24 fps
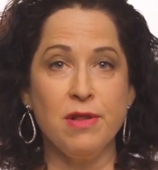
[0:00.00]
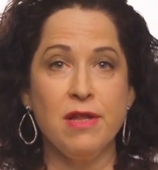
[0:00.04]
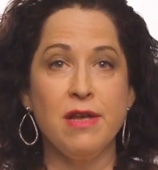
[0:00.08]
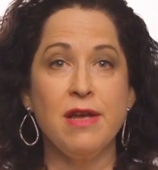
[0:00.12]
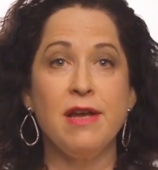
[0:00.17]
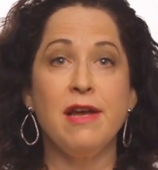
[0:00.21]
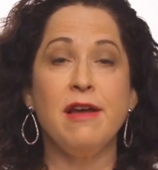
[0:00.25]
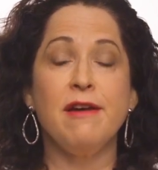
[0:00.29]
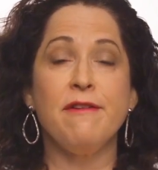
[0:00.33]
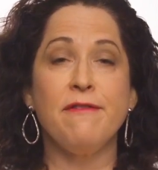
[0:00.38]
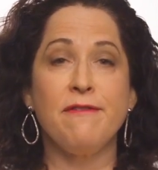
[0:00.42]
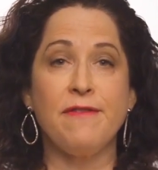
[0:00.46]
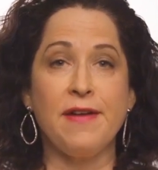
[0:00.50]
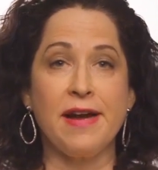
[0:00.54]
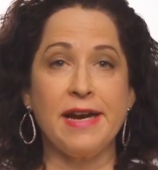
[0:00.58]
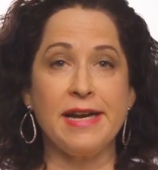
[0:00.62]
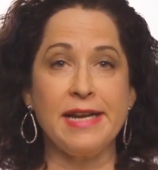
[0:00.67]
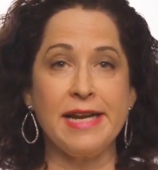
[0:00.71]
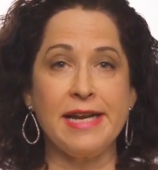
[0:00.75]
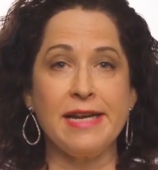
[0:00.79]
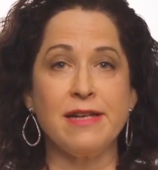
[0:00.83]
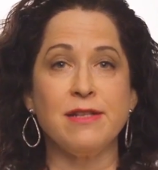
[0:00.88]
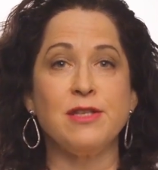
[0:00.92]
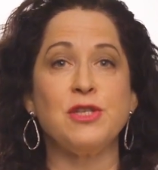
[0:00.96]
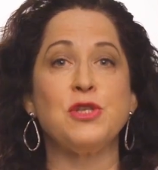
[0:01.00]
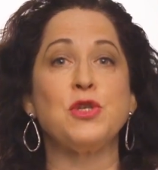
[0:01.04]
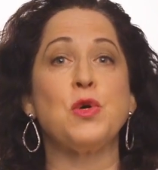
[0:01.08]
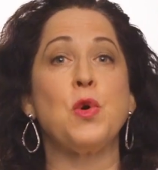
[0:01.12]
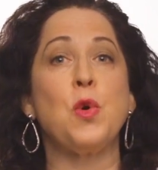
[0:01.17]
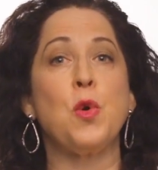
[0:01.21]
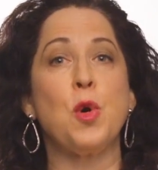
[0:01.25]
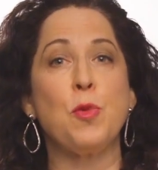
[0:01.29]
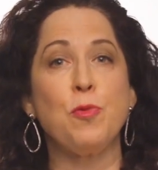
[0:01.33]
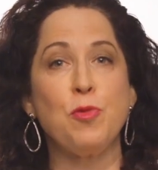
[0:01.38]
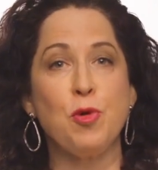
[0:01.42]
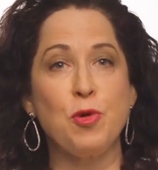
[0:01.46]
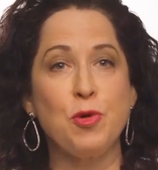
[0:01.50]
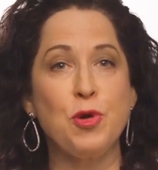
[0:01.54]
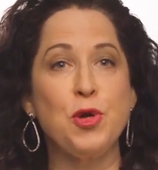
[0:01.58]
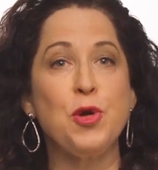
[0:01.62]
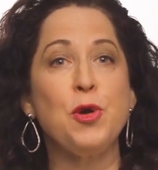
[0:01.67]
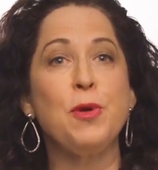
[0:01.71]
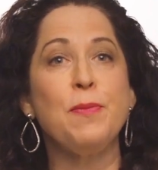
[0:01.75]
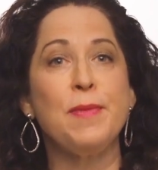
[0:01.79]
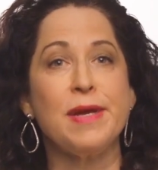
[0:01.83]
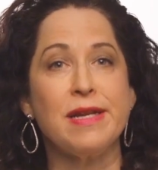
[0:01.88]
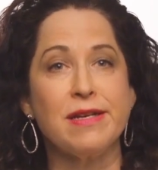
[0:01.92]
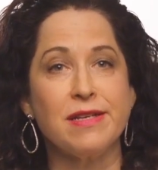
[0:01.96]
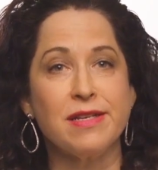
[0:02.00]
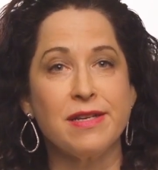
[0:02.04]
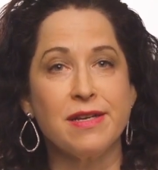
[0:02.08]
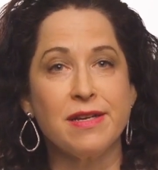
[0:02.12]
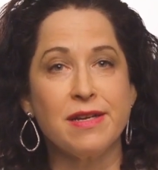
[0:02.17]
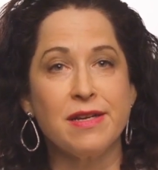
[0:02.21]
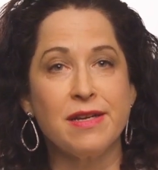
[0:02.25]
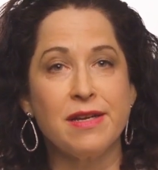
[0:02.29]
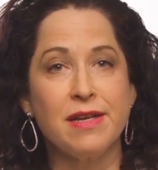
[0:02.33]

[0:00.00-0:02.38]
finance, or procurement.